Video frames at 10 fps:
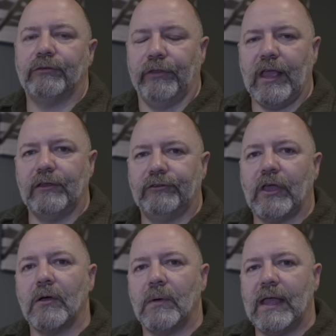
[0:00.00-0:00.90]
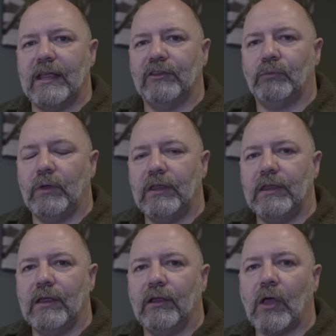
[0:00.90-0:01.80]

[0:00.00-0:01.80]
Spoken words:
for the ICECO is we